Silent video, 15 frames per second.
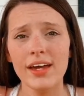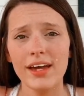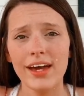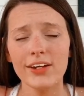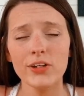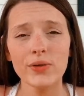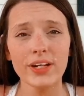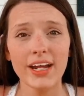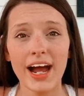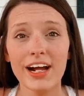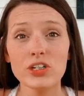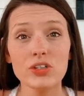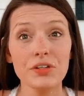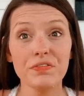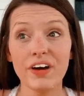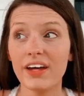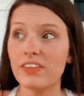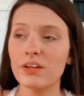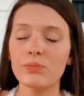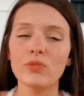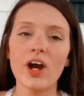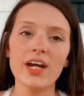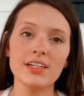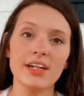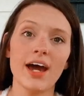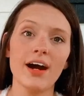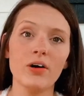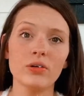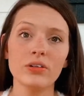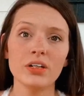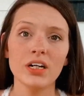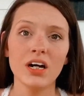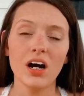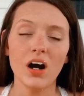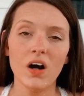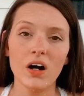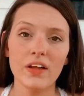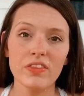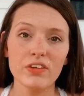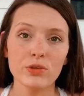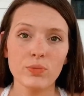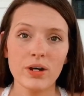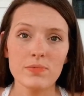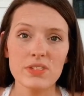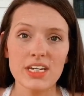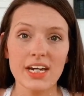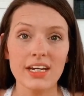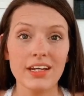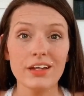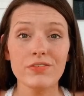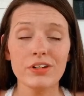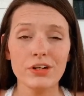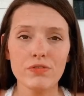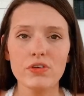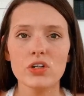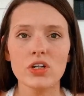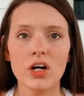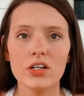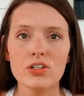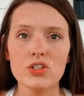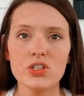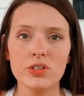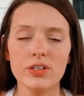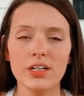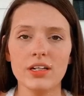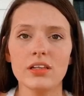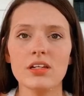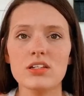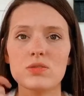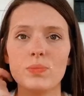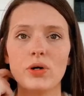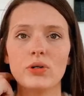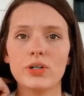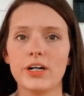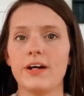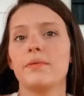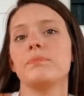And you can actually find them right now on their website, even if you're not a student in this program.